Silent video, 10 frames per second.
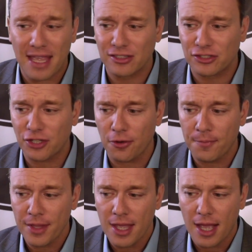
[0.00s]
And
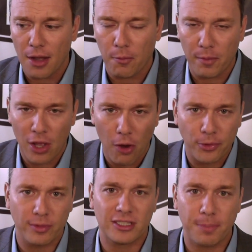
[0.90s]
so we hope
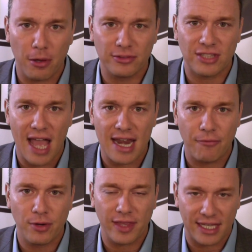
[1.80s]
to expose that
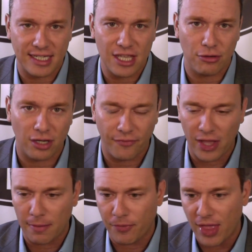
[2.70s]
and really continue to
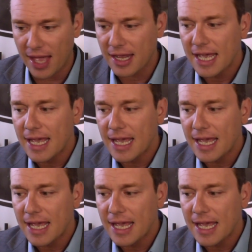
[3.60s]
develop that.